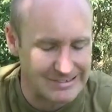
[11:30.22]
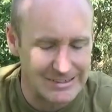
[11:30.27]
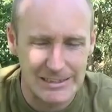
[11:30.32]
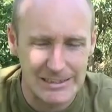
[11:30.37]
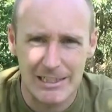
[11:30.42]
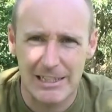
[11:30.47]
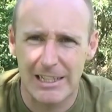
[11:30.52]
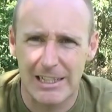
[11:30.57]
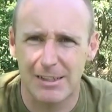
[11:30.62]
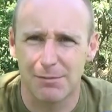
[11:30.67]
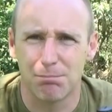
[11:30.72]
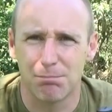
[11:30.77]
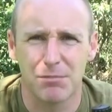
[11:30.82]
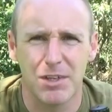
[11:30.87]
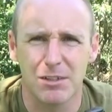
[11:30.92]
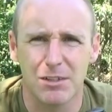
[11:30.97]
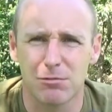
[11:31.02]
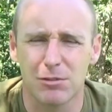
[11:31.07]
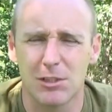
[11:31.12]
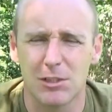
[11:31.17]
Yeah,
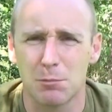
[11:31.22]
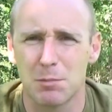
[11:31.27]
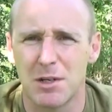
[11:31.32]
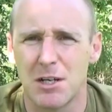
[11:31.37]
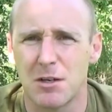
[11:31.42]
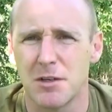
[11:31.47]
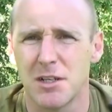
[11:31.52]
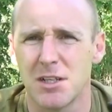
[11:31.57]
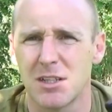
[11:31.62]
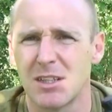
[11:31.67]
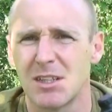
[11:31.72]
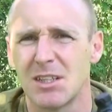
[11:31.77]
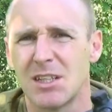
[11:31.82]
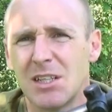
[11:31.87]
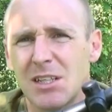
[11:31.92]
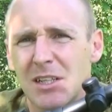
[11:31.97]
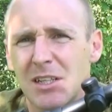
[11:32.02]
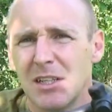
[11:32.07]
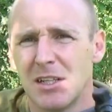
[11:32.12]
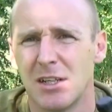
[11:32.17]
that was about it
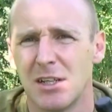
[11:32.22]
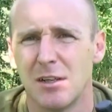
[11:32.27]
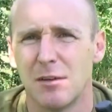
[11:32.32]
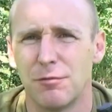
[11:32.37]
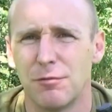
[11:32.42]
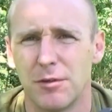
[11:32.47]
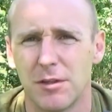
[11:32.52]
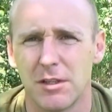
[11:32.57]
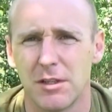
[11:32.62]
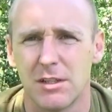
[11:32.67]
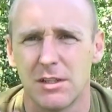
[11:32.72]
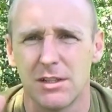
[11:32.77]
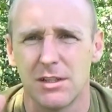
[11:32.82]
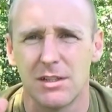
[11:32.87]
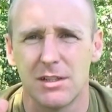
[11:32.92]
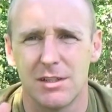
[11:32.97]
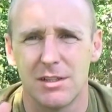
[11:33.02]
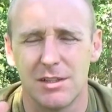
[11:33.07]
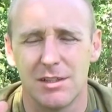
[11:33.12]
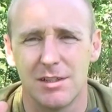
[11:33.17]
for
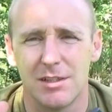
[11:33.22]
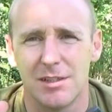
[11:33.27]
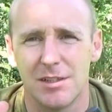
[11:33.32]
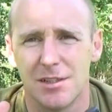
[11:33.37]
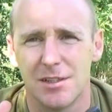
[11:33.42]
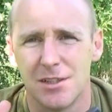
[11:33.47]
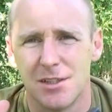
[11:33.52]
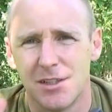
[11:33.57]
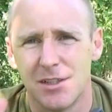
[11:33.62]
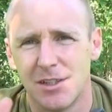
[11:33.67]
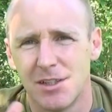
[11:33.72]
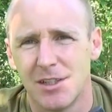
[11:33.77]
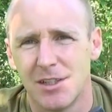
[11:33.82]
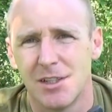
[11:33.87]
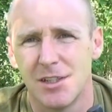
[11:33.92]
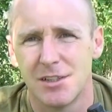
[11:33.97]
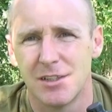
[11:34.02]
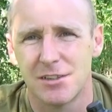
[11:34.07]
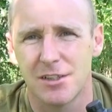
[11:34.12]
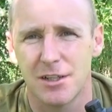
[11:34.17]
the
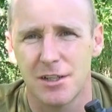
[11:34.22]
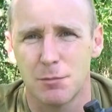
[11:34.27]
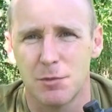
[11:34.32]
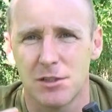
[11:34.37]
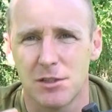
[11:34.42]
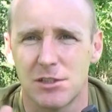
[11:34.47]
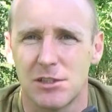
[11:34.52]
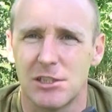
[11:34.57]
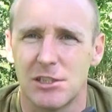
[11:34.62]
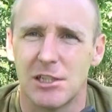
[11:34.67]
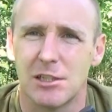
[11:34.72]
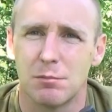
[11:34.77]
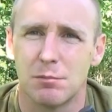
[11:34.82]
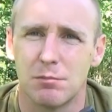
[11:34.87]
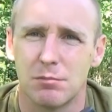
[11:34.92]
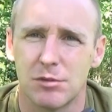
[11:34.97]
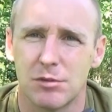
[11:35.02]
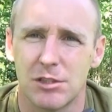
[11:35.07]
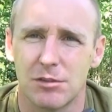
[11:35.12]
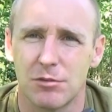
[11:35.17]
Cyma
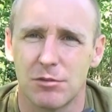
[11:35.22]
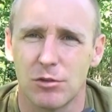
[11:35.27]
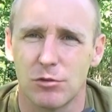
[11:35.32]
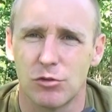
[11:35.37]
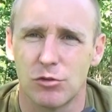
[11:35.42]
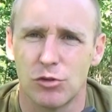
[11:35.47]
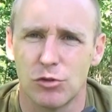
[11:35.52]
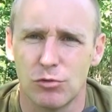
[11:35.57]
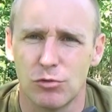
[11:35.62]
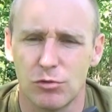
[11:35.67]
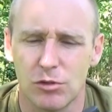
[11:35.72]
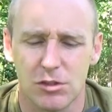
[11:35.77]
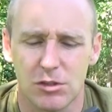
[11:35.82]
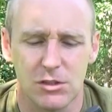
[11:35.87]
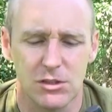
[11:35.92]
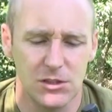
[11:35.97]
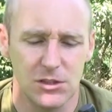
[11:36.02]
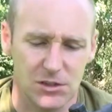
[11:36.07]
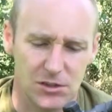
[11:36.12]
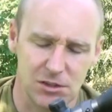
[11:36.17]

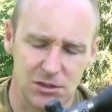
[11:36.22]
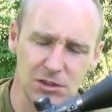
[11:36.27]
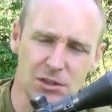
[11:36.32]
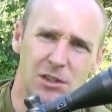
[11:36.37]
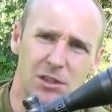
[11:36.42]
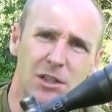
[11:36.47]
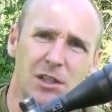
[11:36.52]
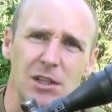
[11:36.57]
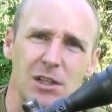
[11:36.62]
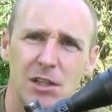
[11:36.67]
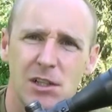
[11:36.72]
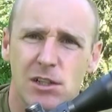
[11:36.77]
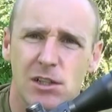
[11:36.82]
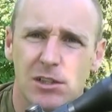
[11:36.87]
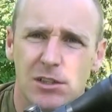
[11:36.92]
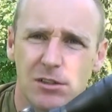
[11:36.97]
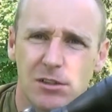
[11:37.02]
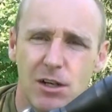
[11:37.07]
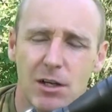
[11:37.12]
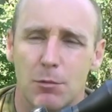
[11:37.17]
CM.702
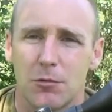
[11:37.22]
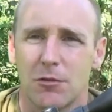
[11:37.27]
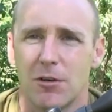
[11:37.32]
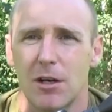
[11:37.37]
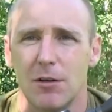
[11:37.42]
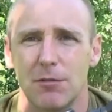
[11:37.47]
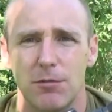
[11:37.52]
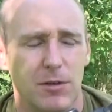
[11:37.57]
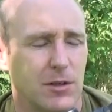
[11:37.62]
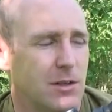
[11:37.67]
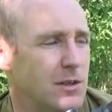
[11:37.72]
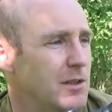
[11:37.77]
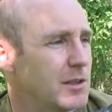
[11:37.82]
sniper rifle.